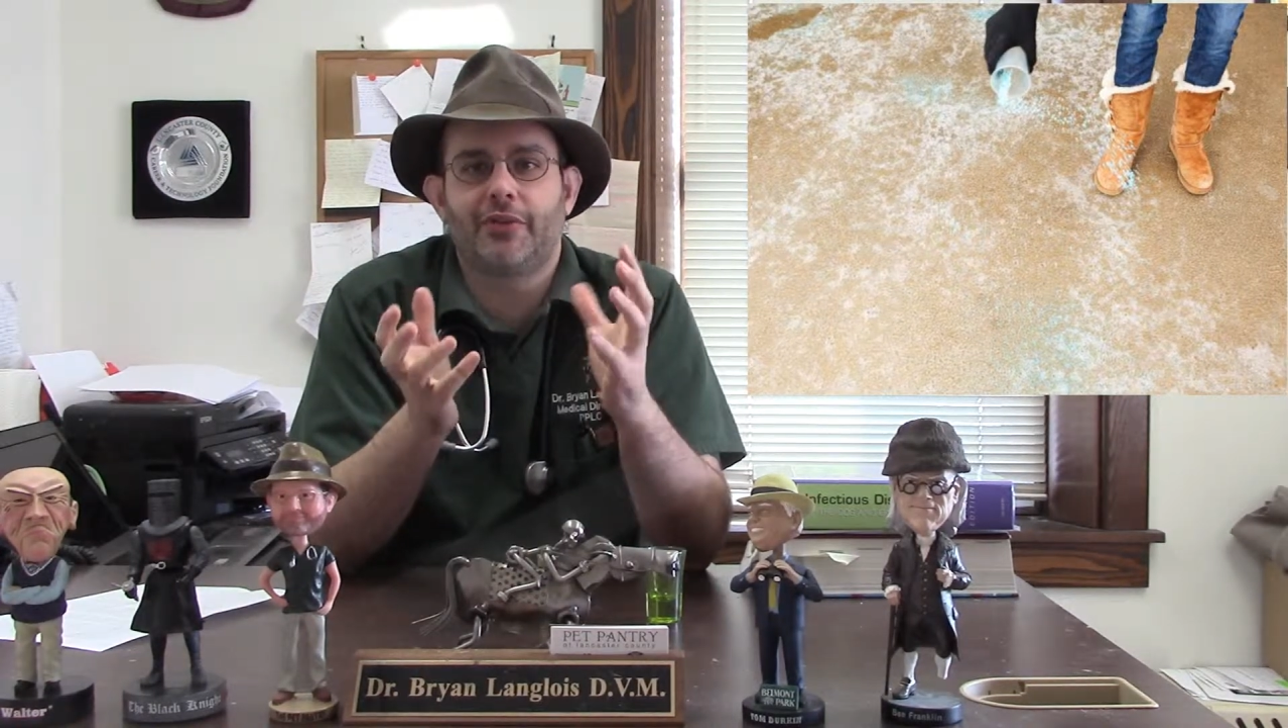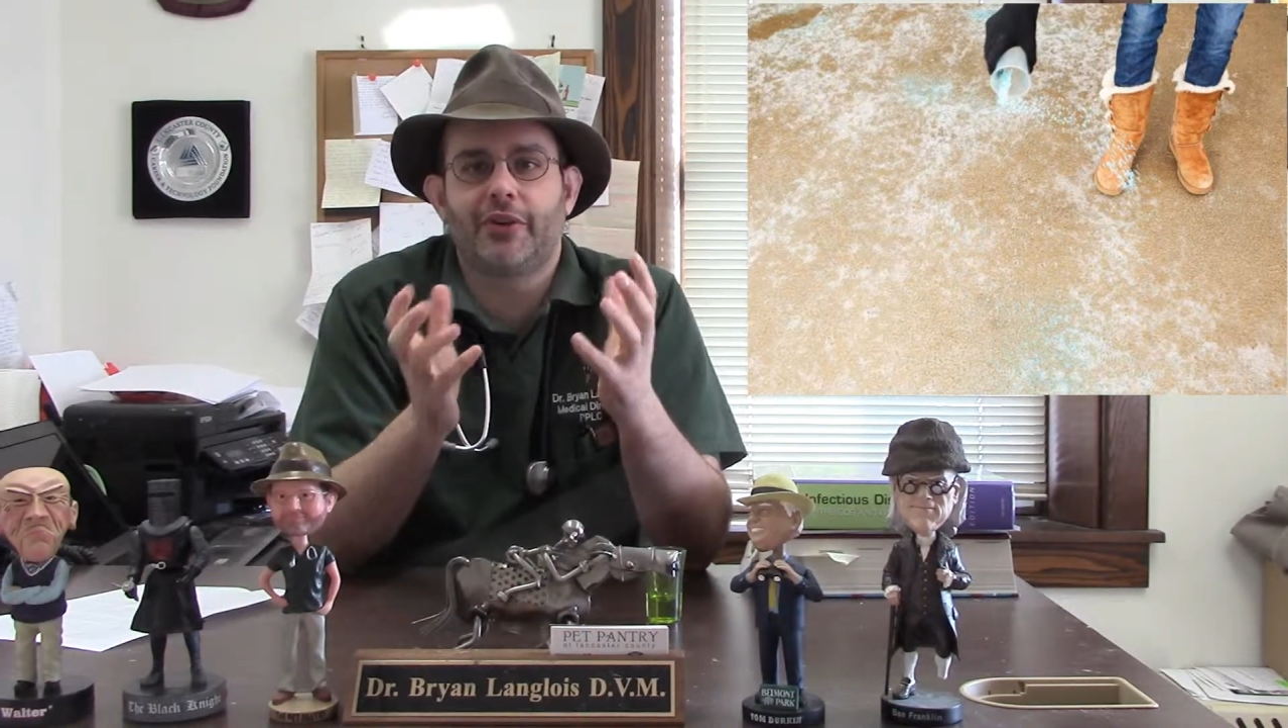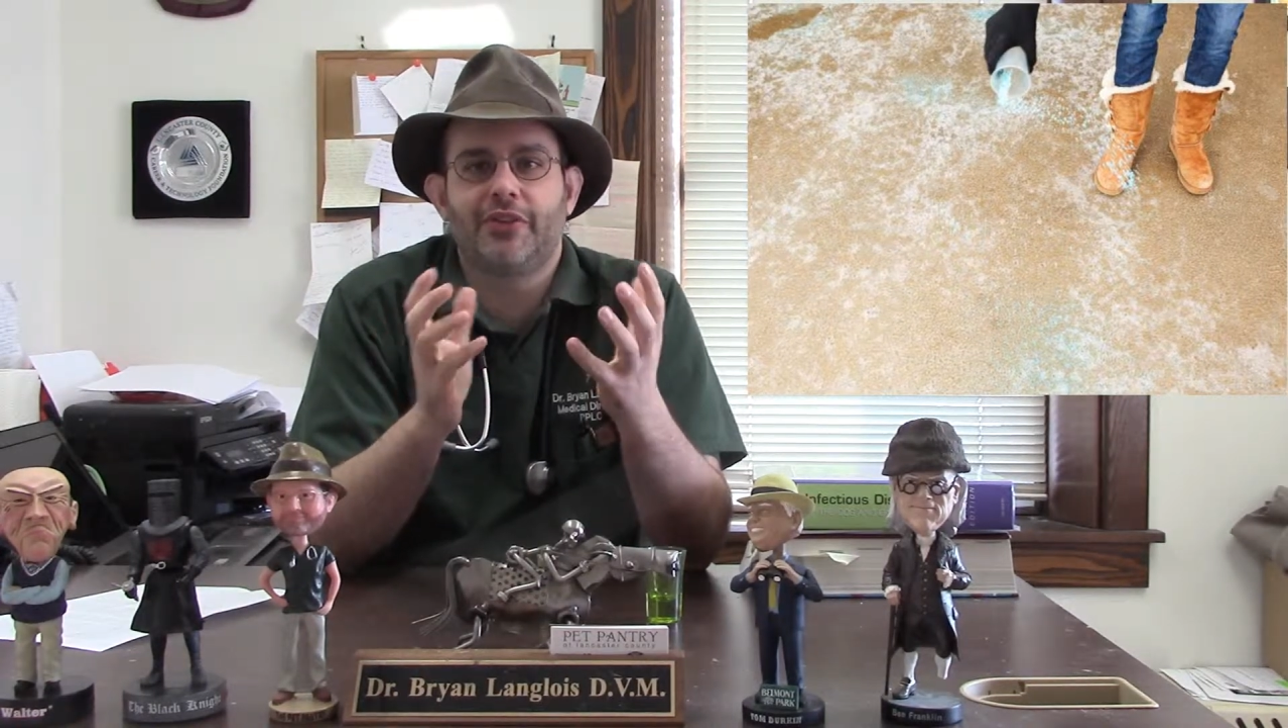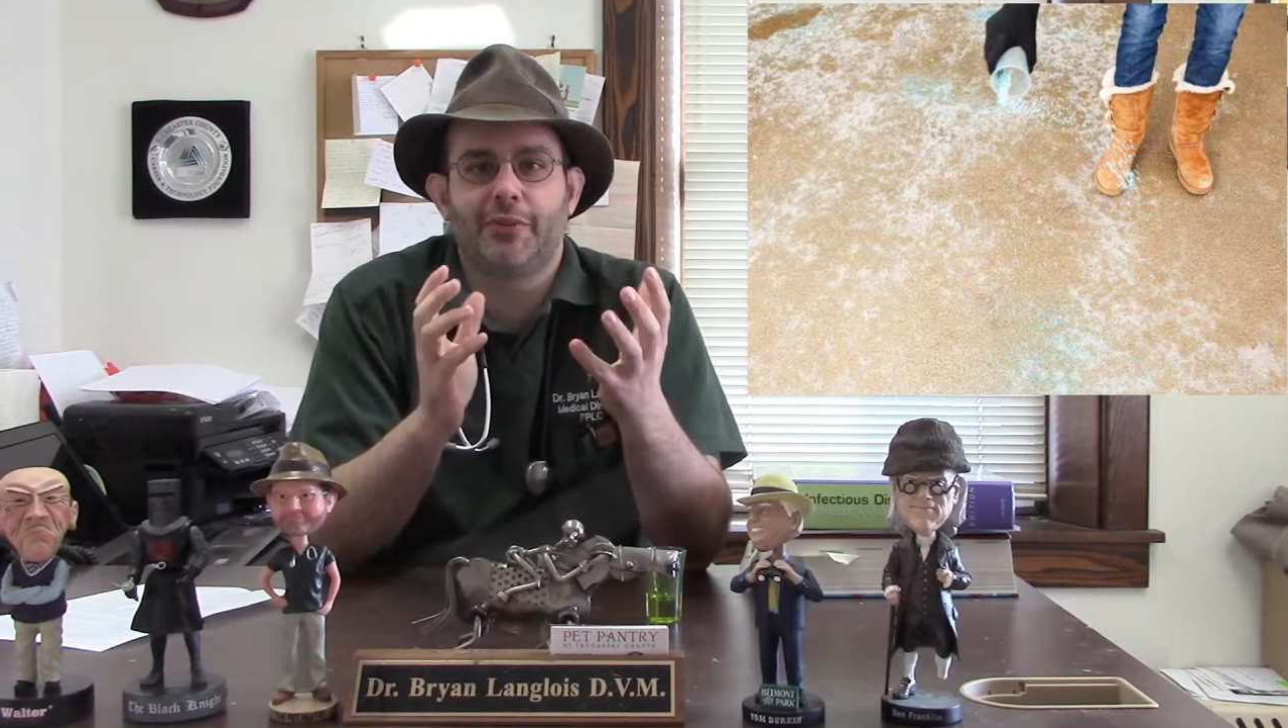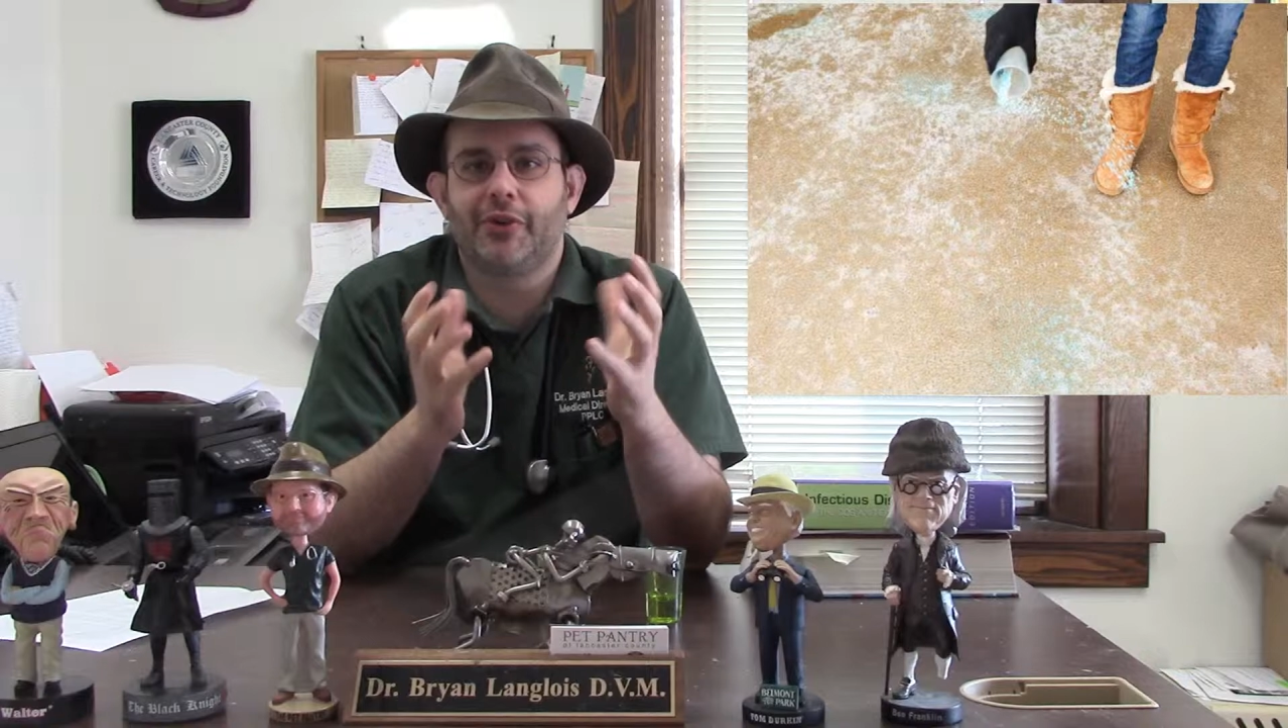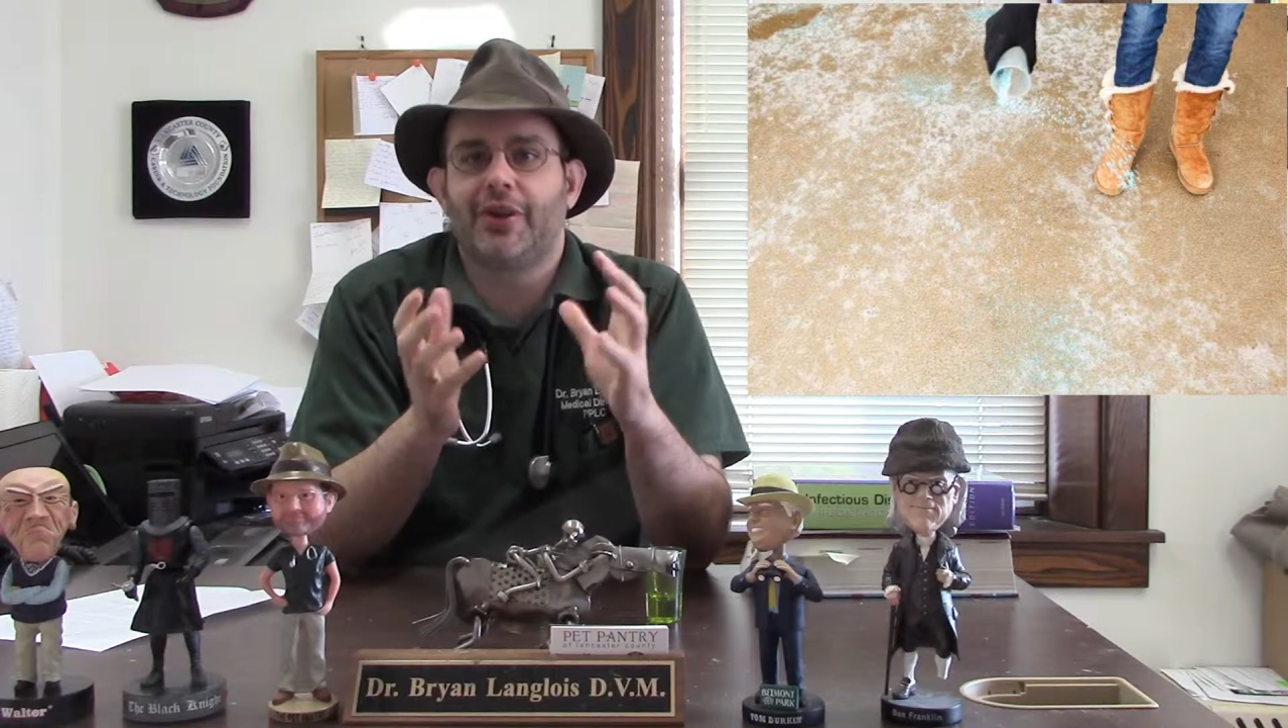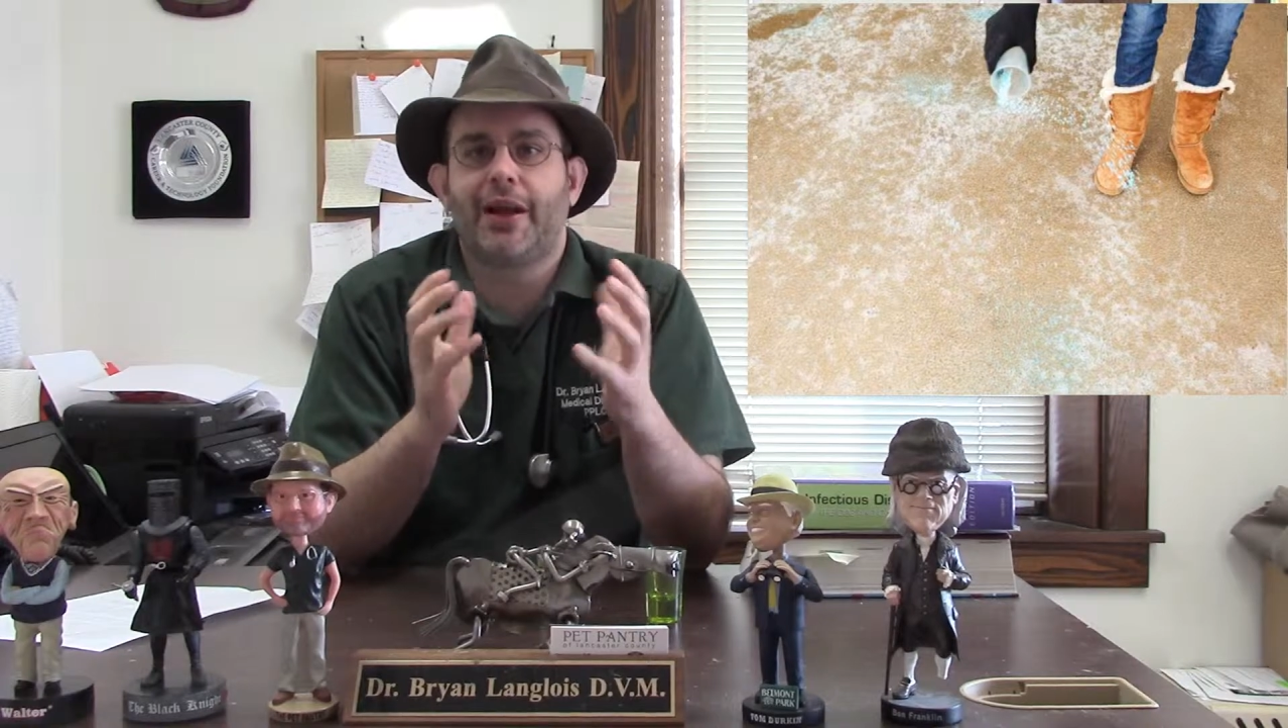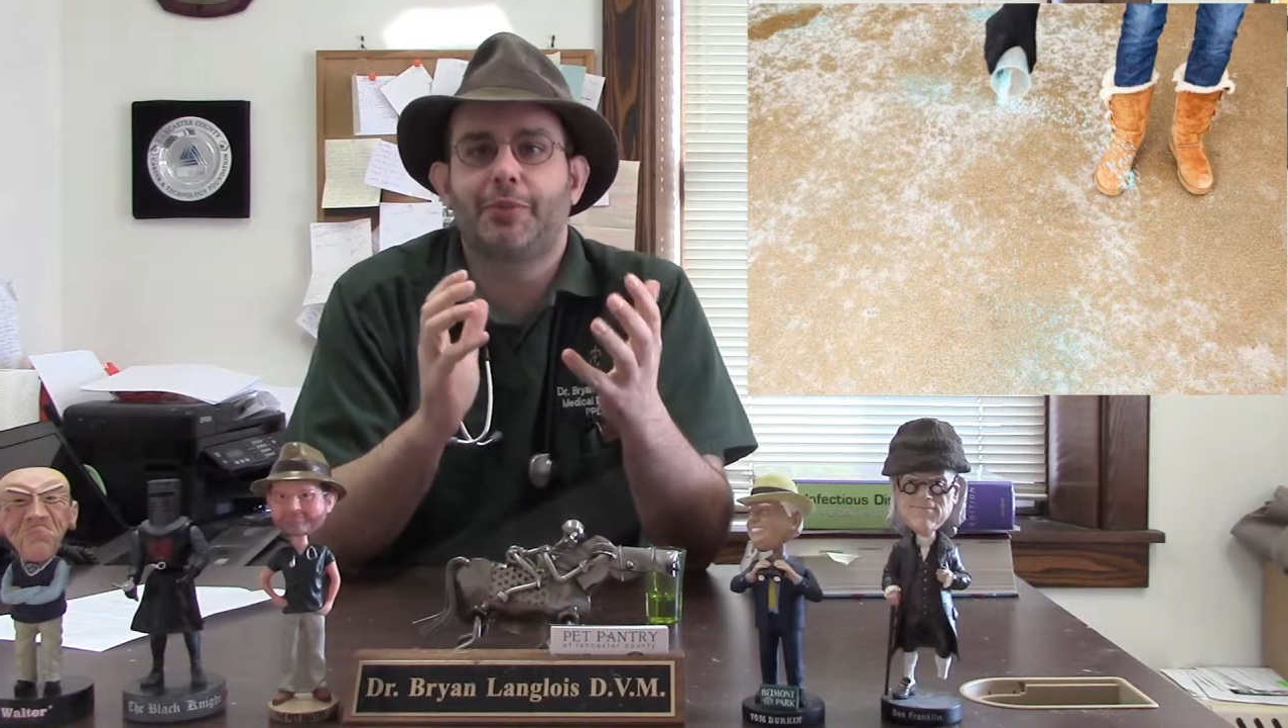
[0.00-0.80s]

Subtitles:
very similar to